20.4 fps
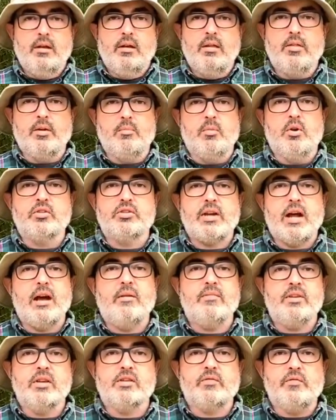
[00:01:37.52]
The most
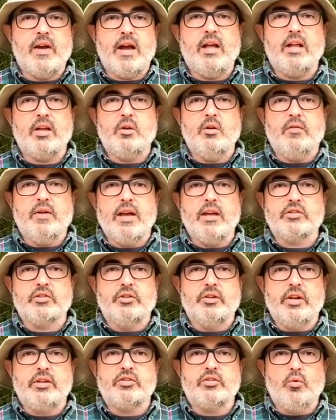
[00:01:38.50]
obvious value of
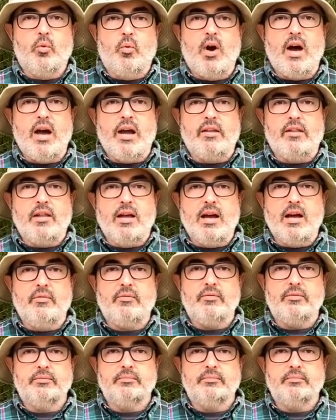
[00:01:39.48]
hazelnuts to wildlife